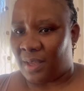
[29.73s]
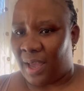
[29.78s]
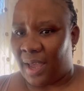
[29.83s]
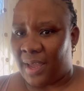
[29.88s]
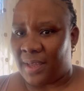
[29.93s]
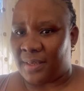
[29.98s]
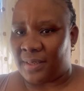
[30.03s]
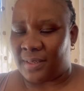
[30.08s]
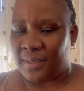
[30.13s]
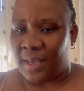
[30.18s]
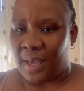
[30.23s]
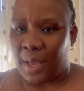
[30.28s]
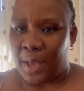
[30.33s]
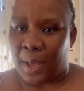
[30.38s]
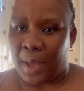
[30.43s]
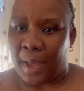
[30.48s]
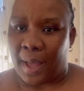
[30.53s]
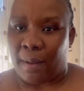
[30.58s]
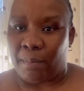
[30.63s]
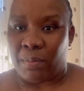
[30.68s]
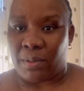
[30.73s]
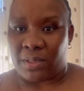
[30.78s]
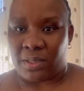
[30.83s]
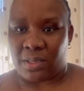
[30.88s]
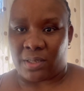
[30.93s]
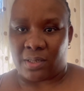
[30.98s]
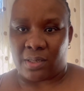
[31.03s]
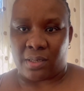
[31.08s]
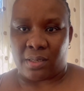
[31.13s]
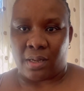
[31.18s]
at
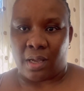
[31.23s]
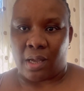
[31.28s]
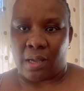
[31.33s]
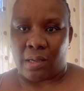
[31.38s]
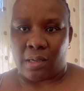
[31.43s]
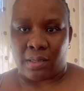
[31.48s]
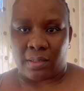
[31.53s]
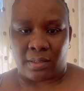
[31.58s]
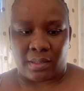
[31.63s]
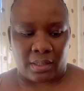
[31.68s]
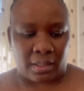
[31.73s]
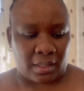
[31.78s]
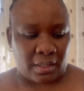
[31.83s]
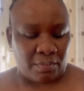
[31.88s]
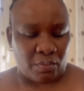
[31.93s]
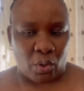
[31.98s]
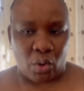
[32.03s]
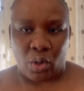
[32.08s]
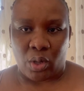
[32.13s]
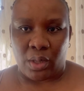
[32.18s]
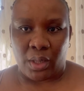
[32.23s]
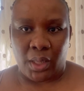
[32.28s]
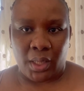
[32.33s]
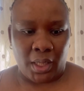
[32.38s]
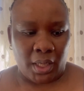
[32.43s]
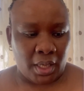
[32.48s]
Alberton City Mall.